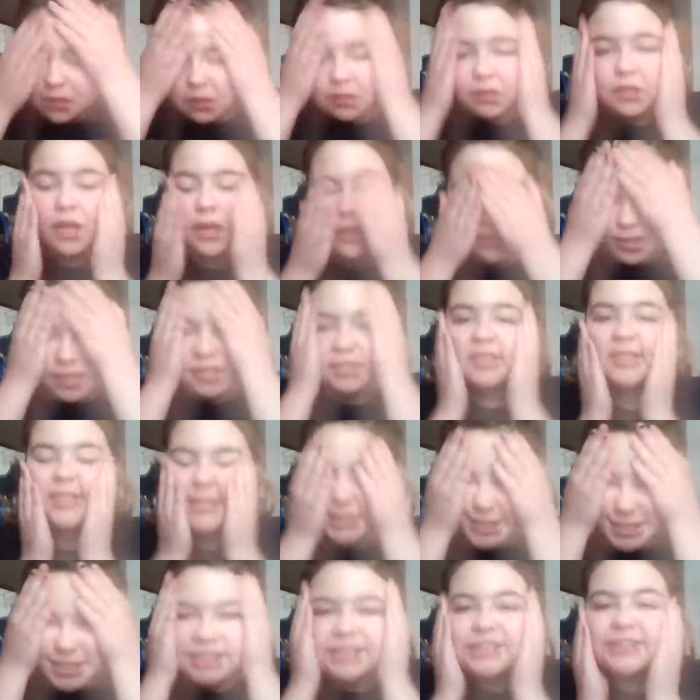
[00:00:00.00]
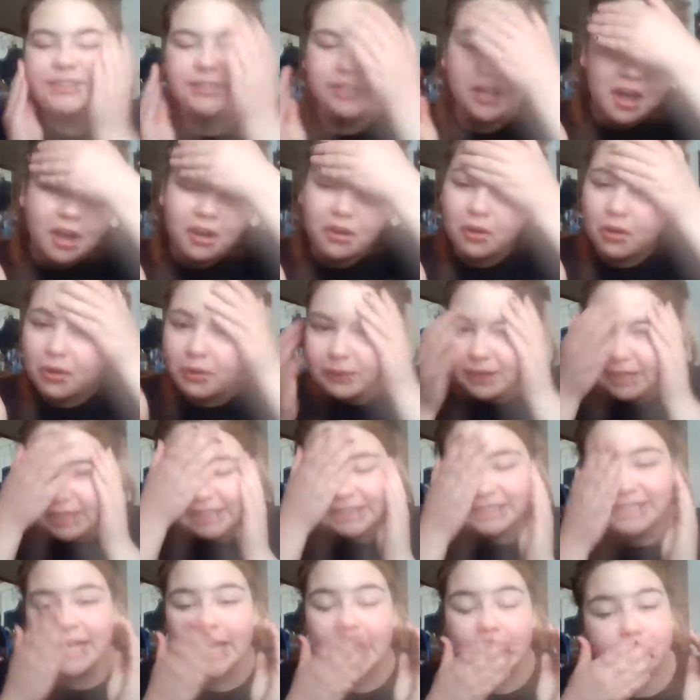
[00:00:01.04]
Now this is not
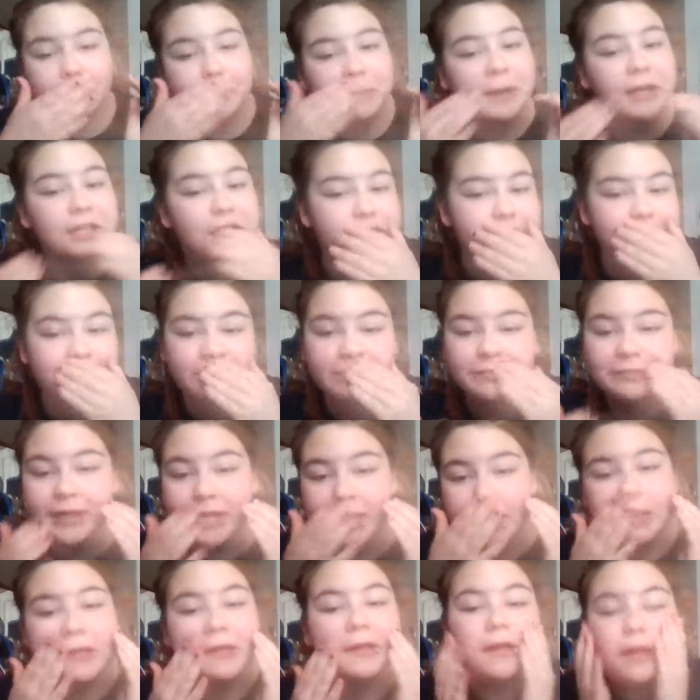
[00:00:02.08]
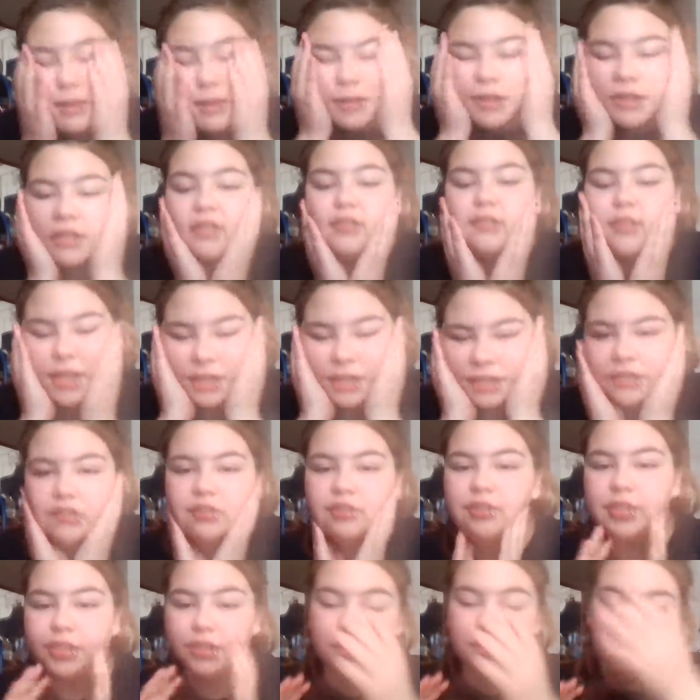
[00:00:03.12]
always a must for me, because I
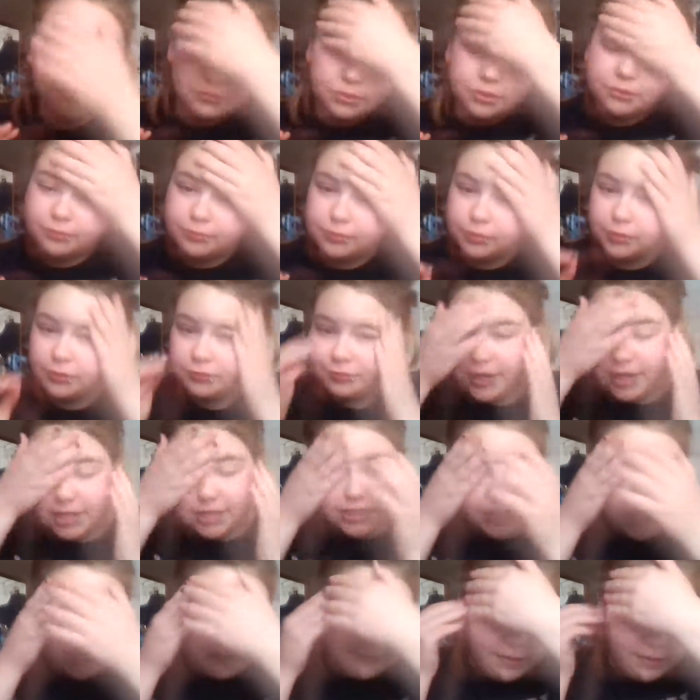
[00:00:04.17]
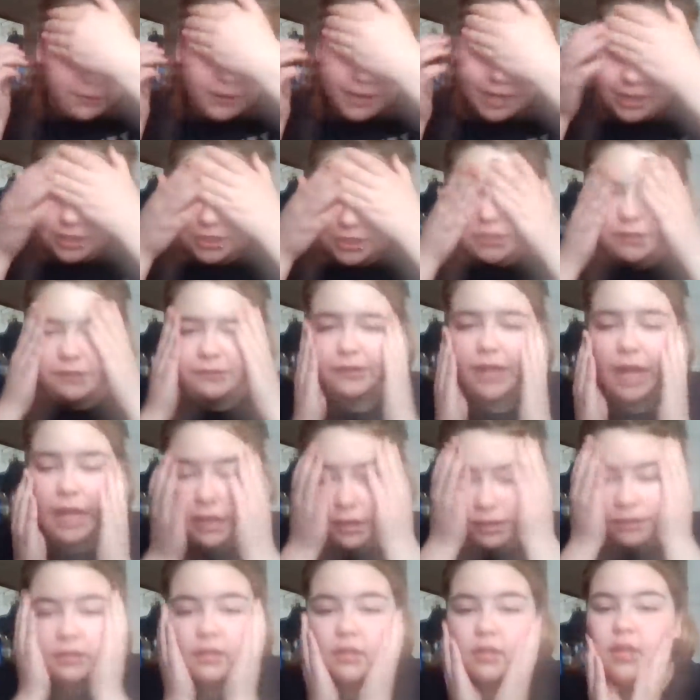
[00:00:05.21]
usually don't do full face like foundation,
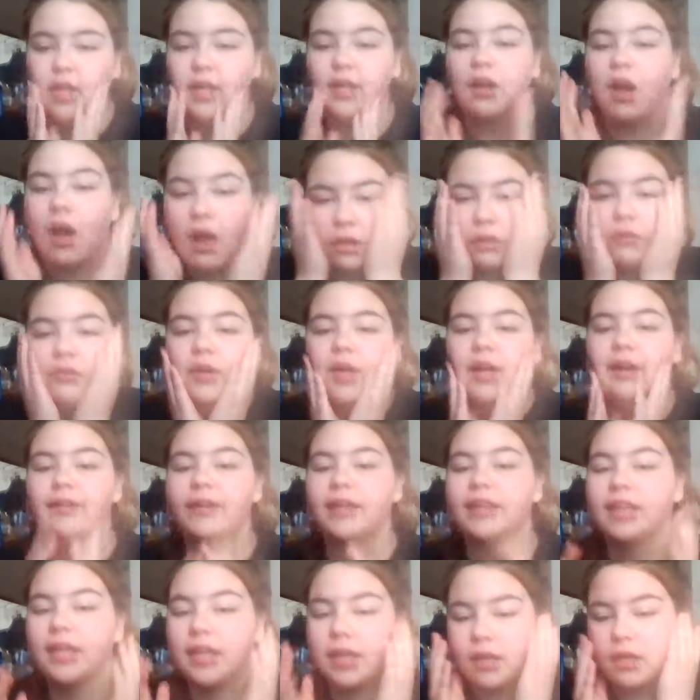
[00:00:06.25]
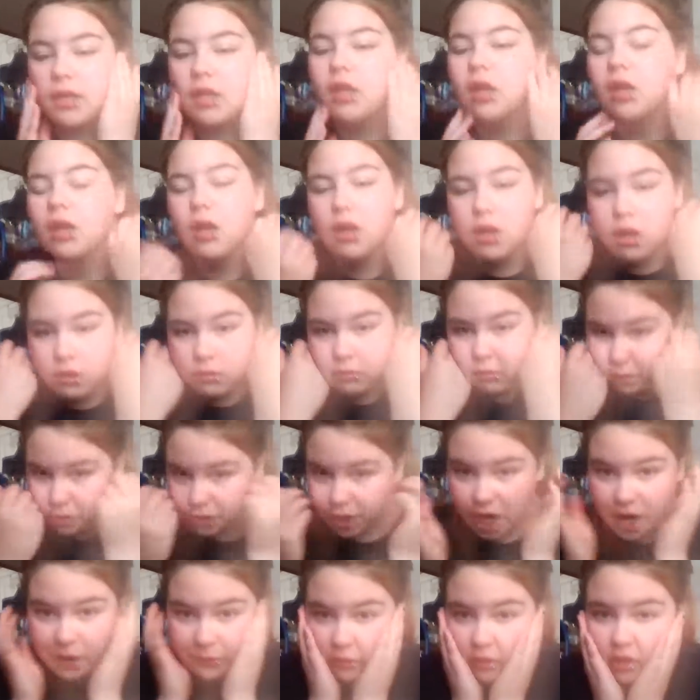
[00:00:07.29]
like contour and everything, which
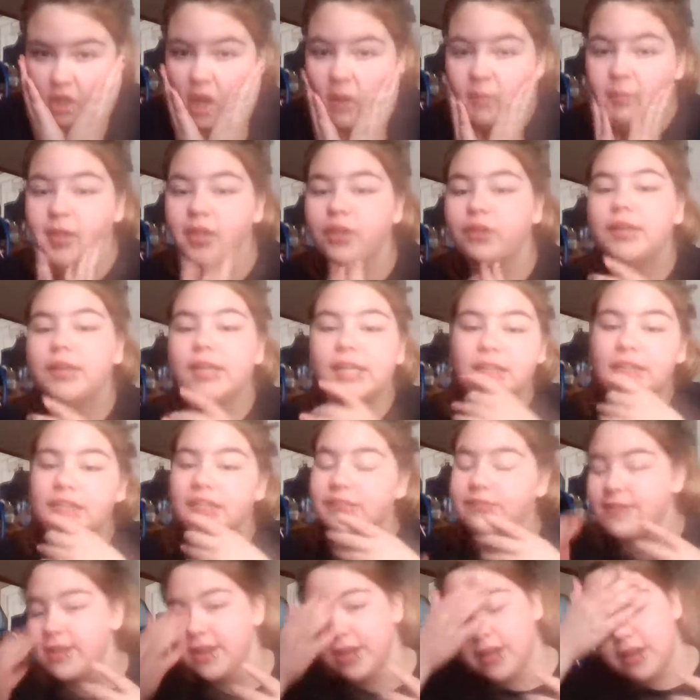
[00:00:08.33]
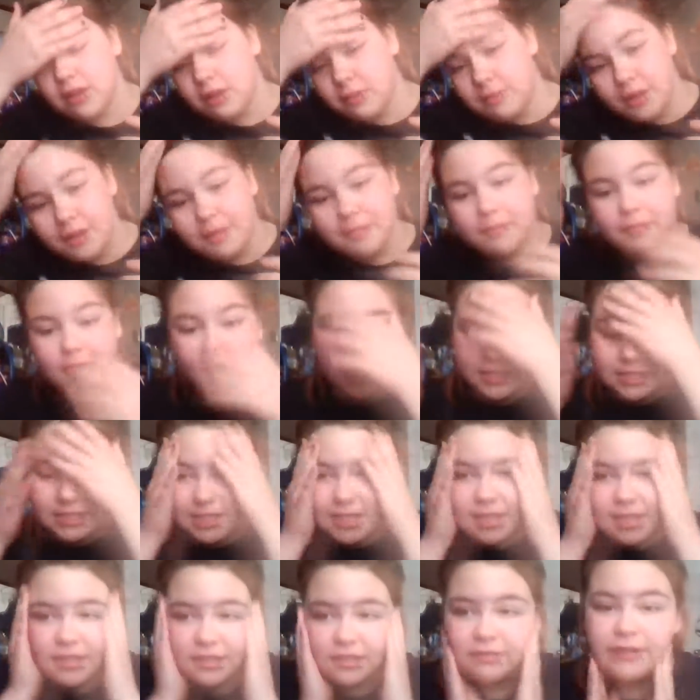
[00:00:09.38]
I will not be doing in this video. But my
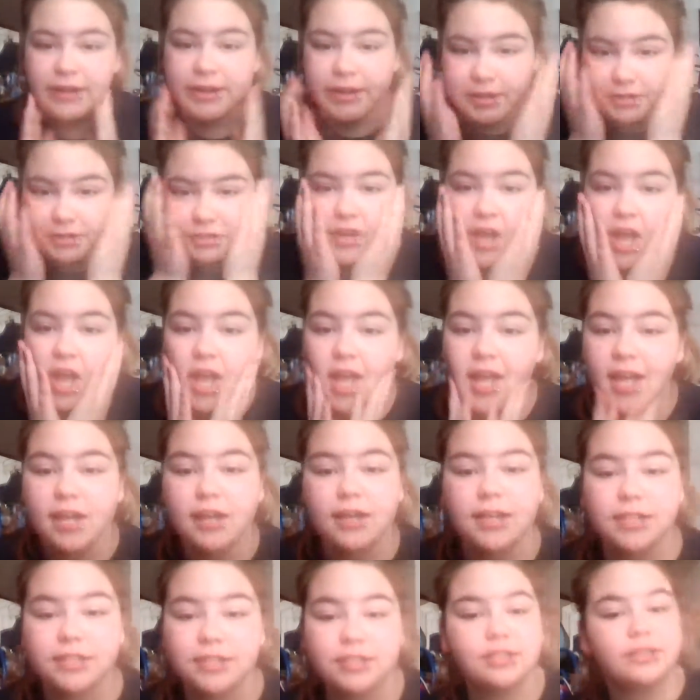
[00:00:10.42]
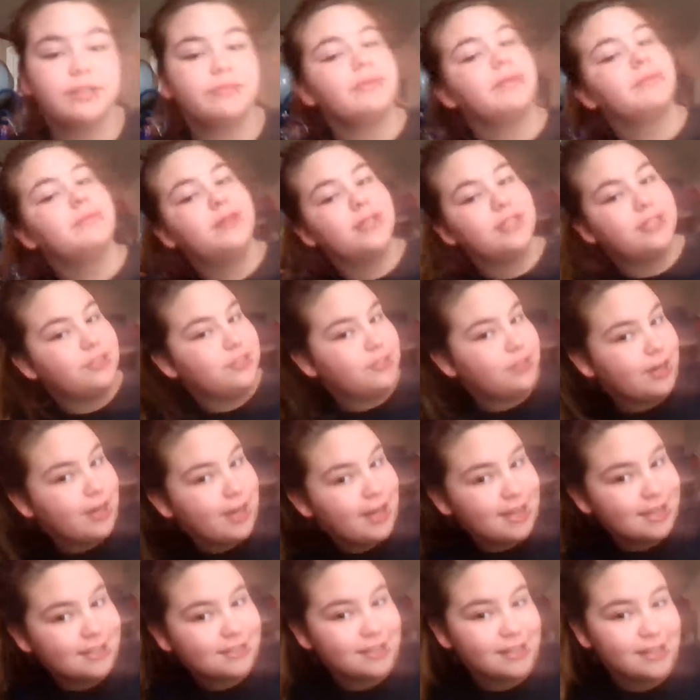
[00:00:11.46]
skin is very dry and needs to be
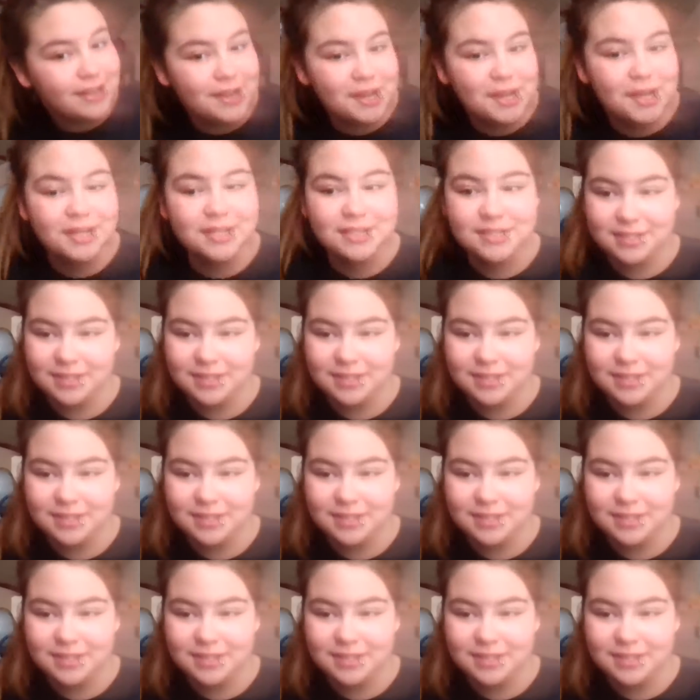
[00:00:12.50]
moisturized a lot.